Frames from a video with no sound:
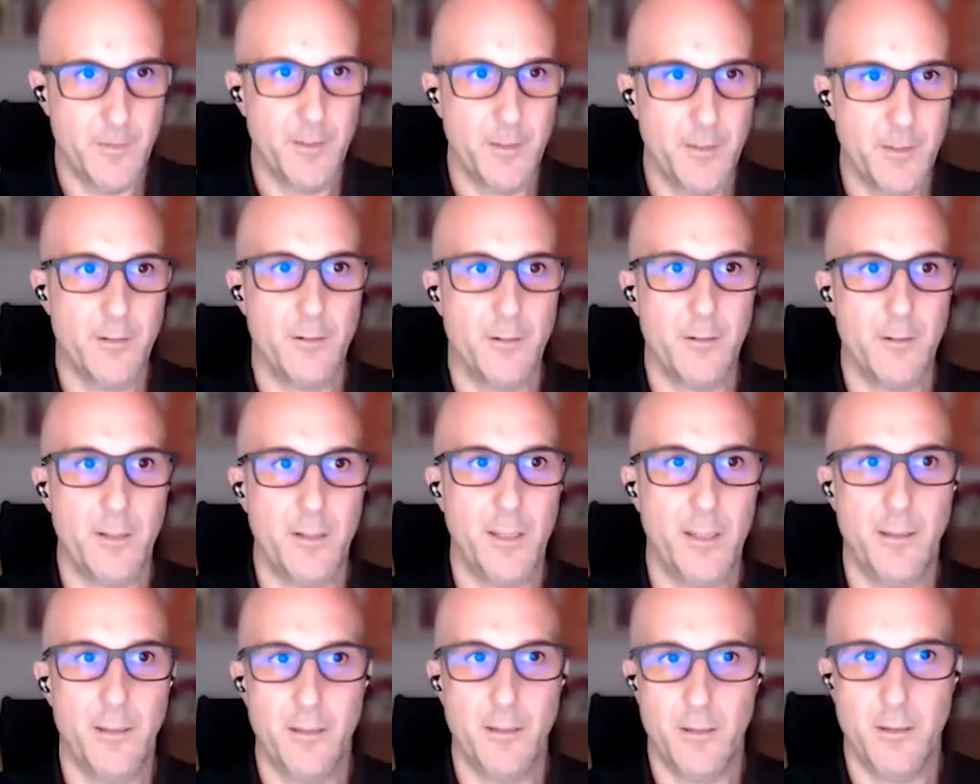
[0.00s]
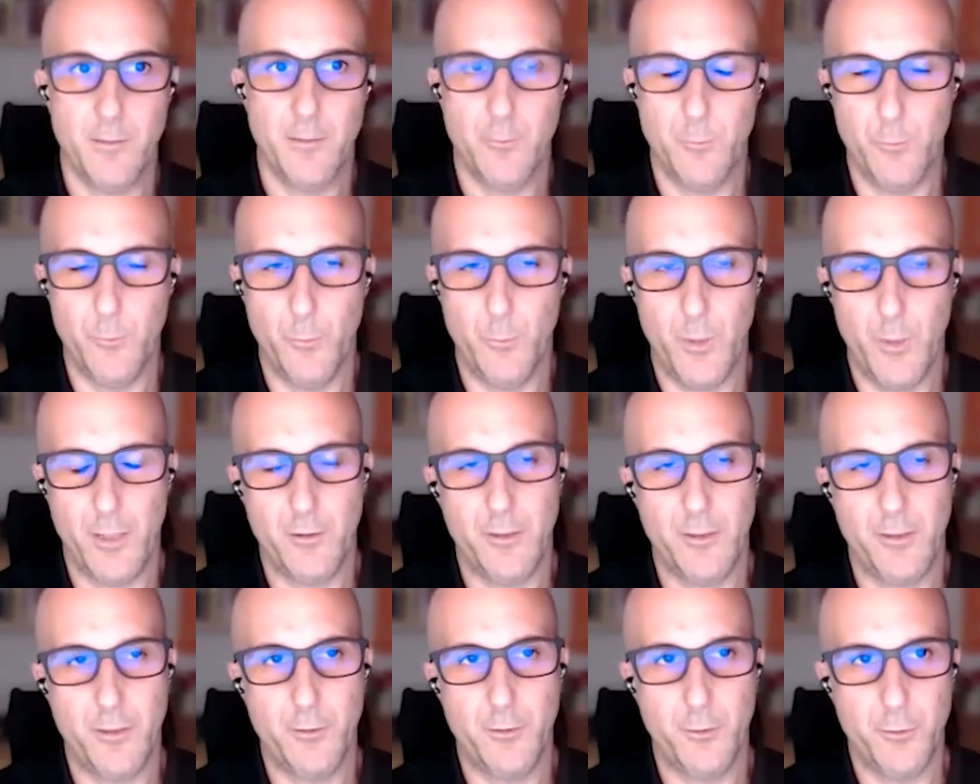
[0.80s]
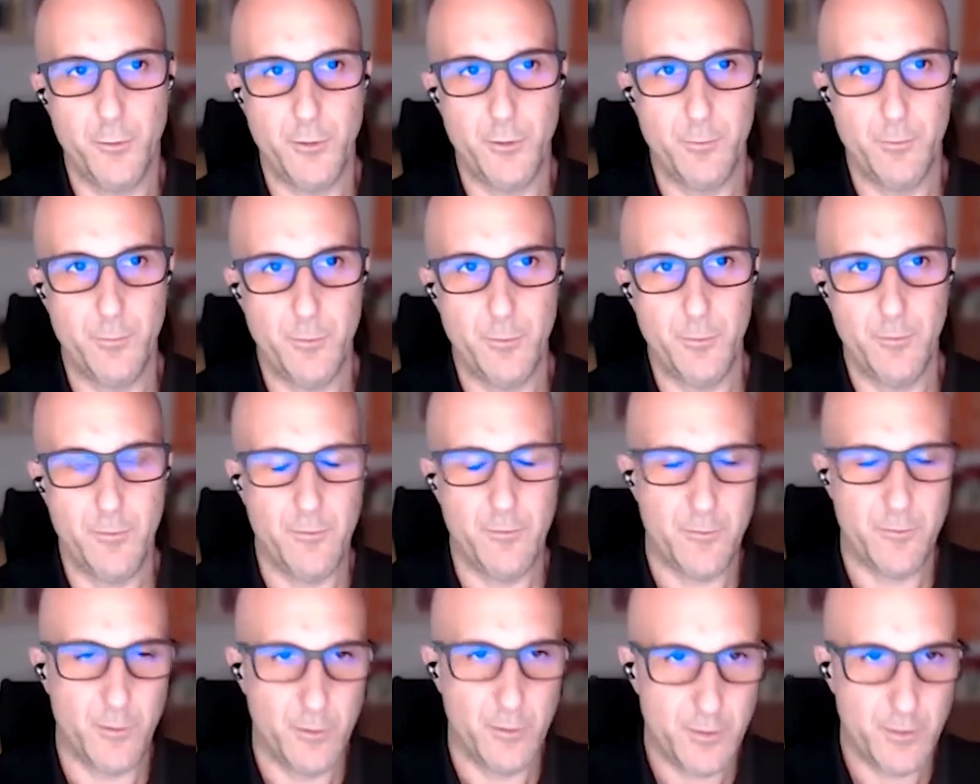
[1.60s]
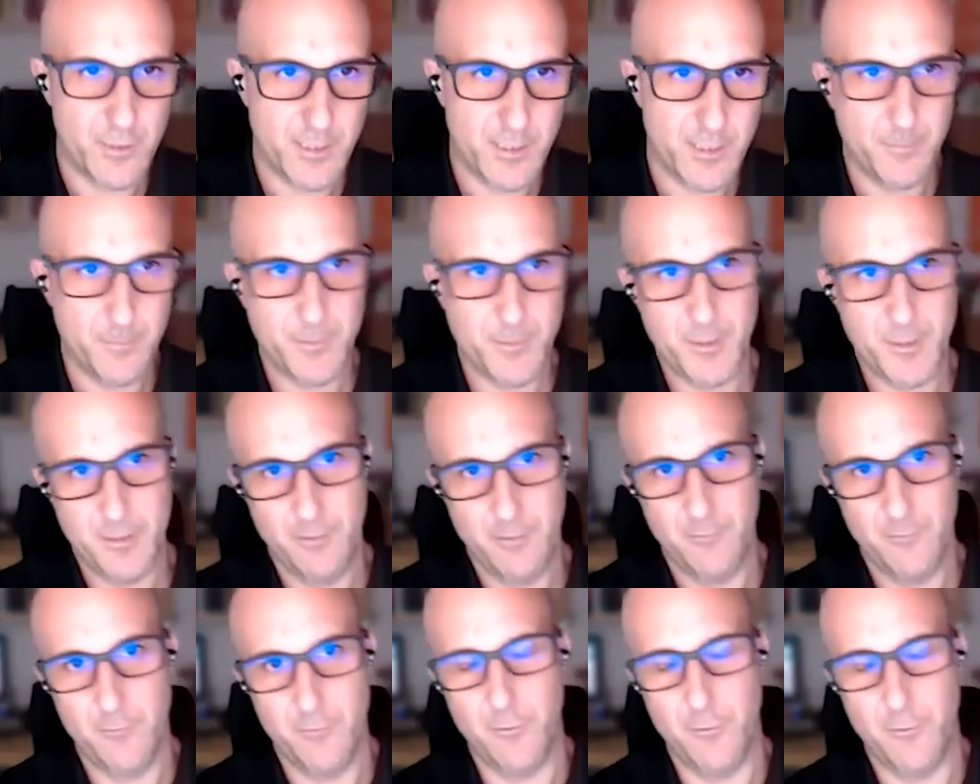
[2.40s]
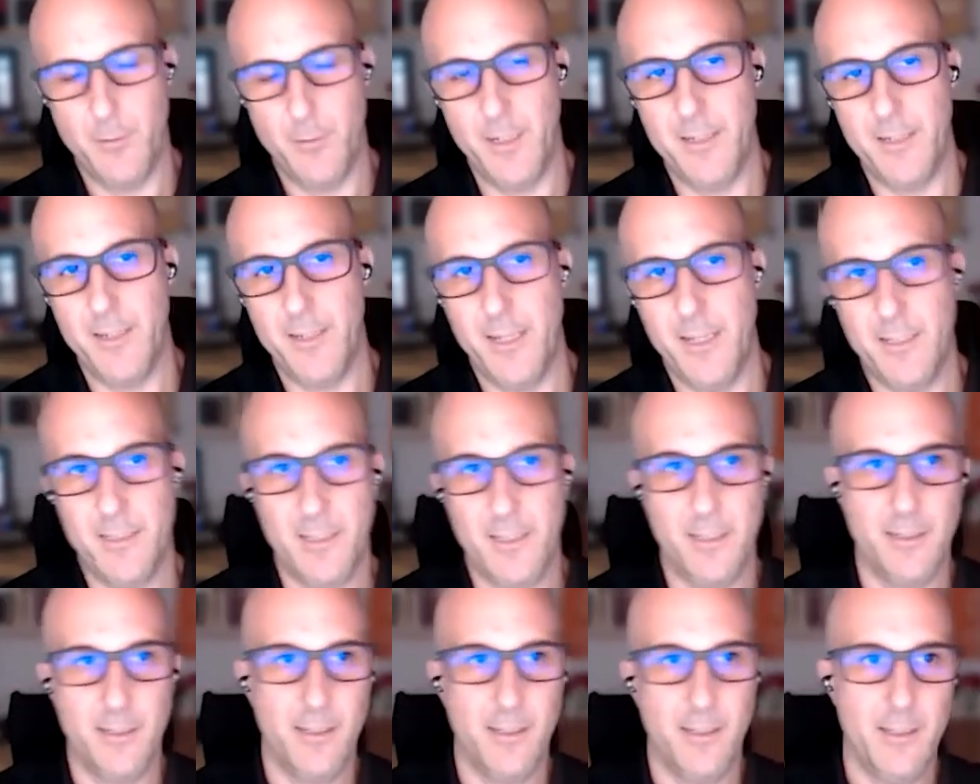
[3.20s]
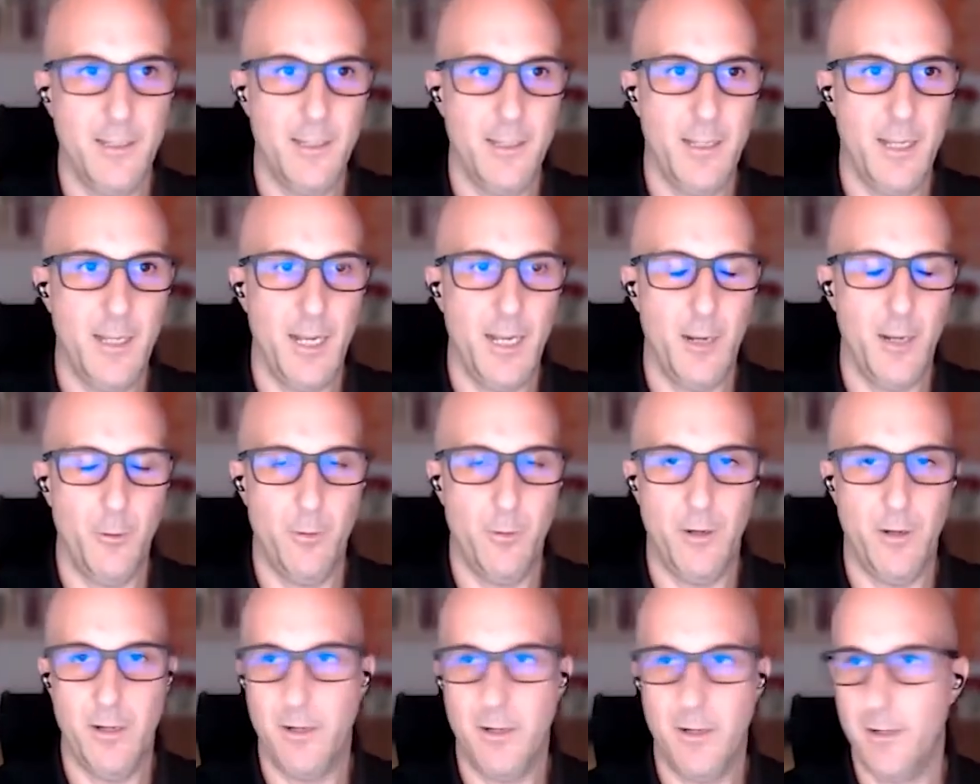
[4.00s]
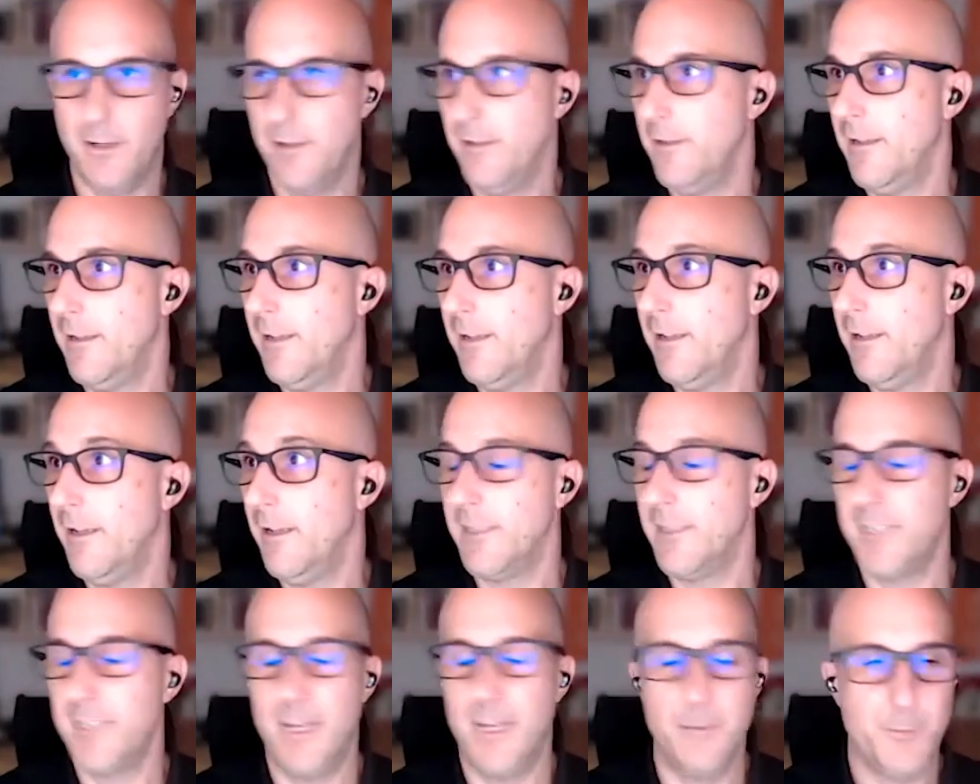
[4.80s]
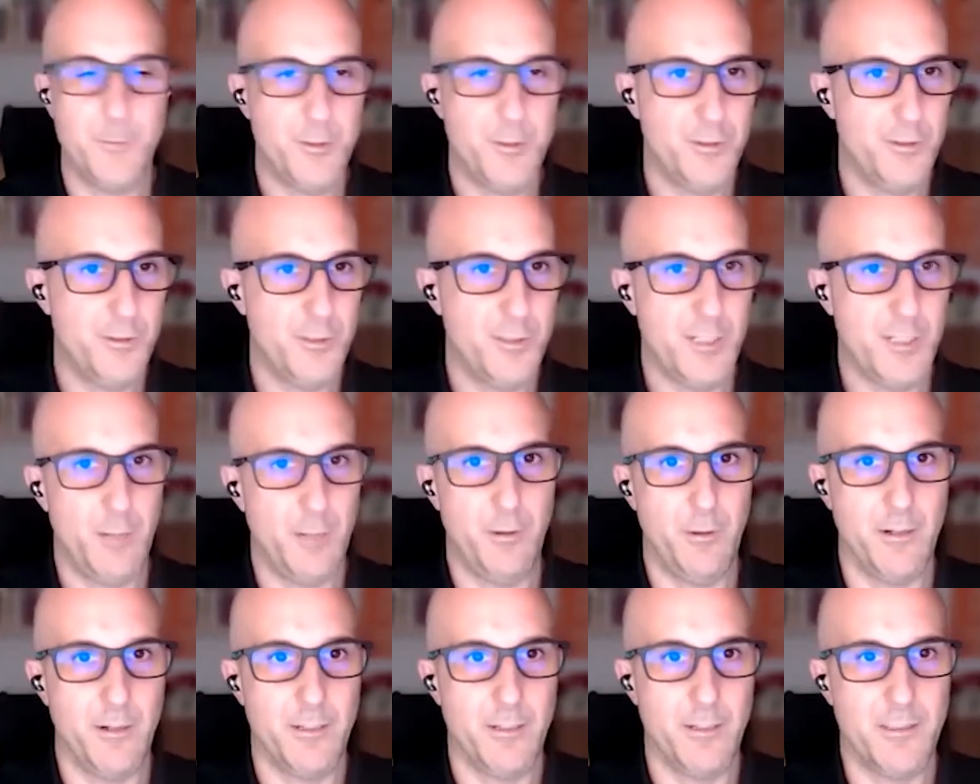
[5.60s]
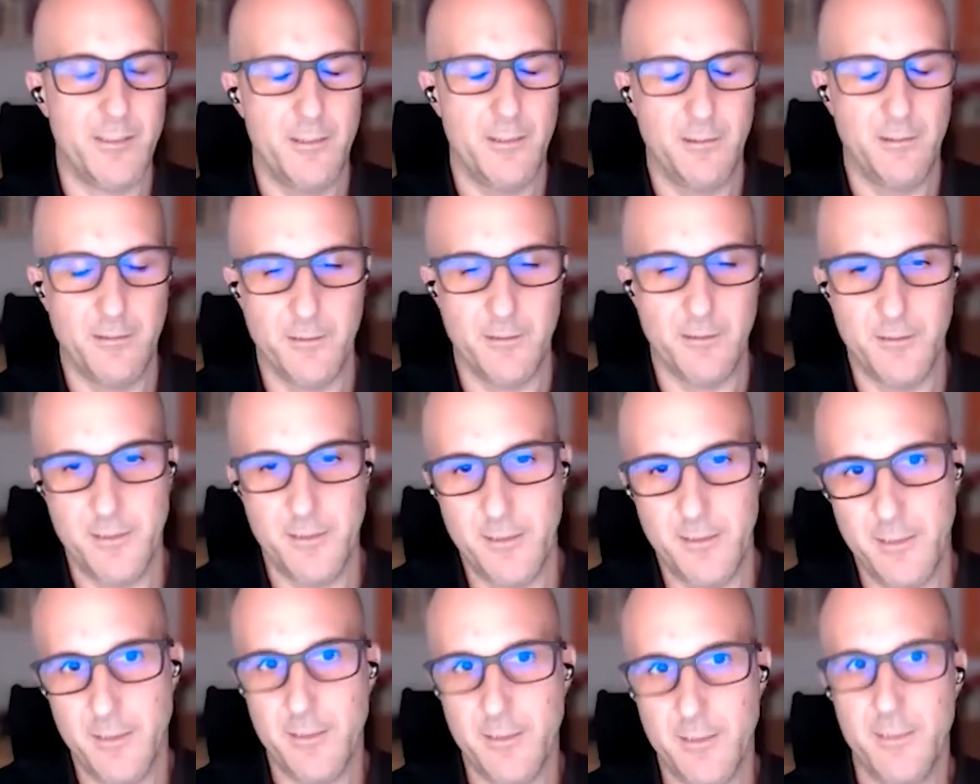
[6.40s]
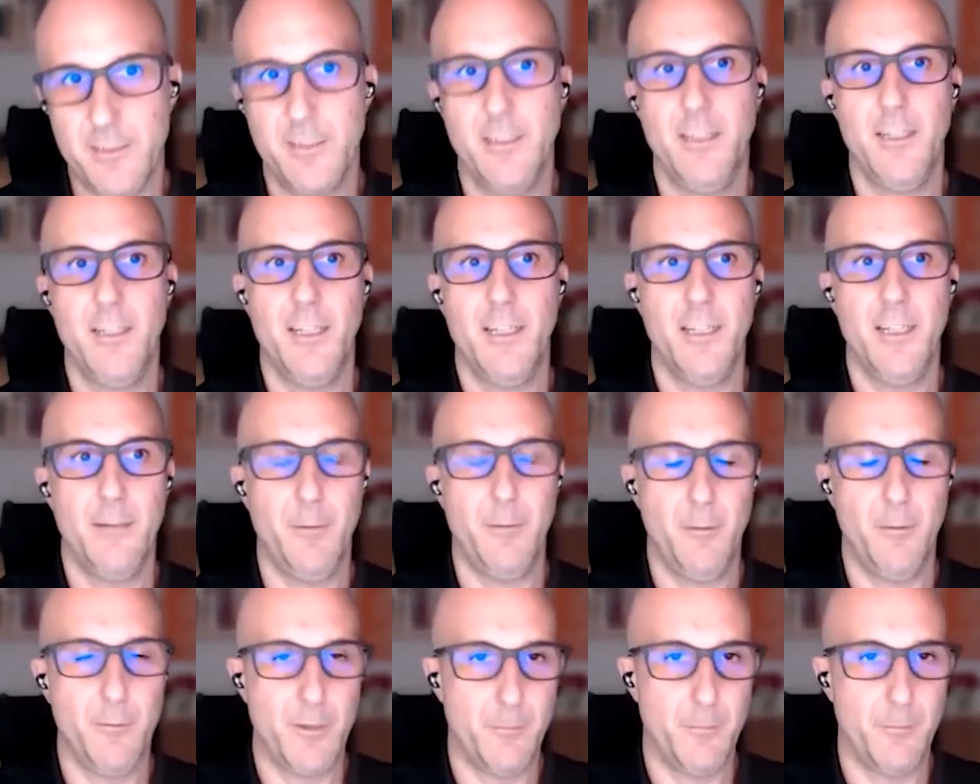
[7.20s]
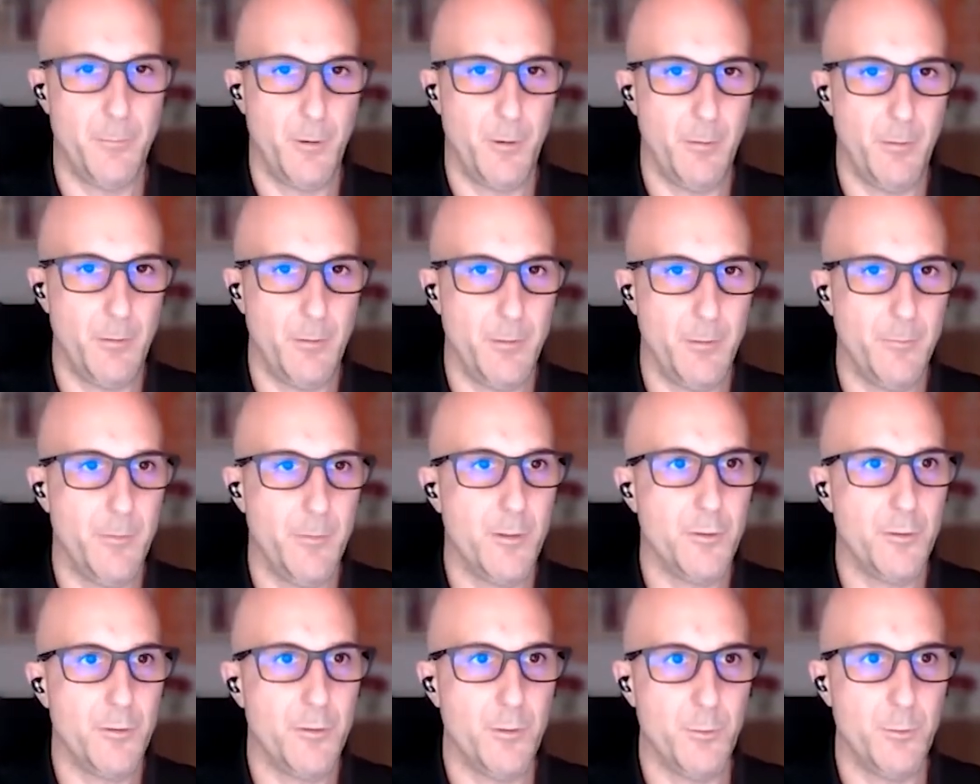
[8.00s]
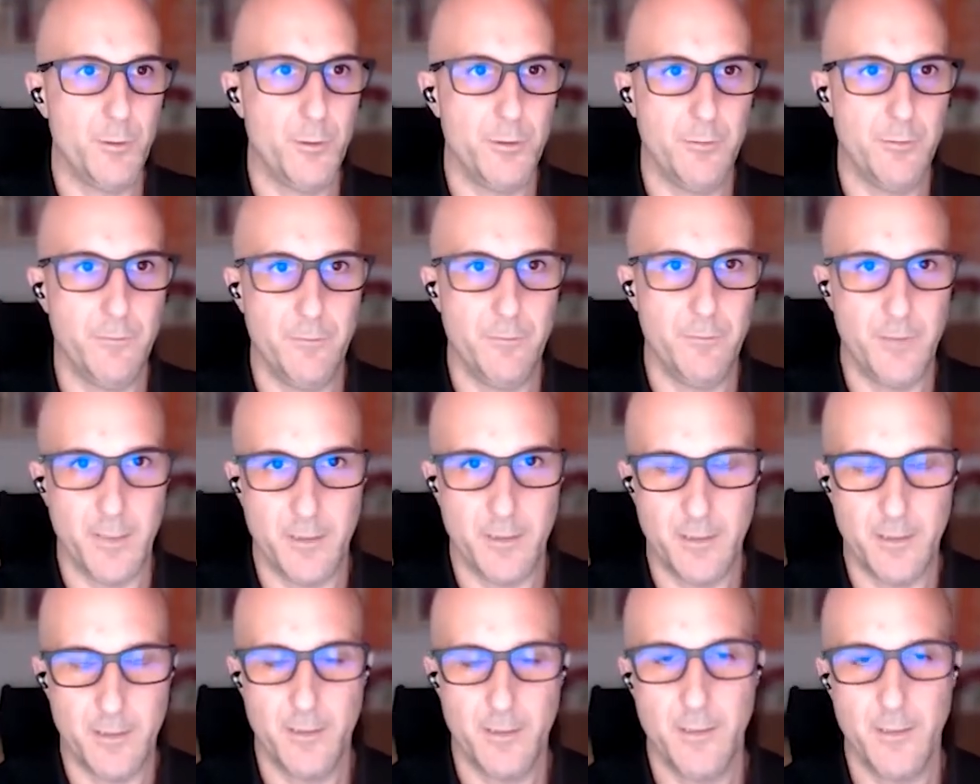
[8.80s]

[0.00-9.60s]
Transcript: Okay, we are going to use proof of concepts for validating our assumptions, our uncertainties about the problem solution fit.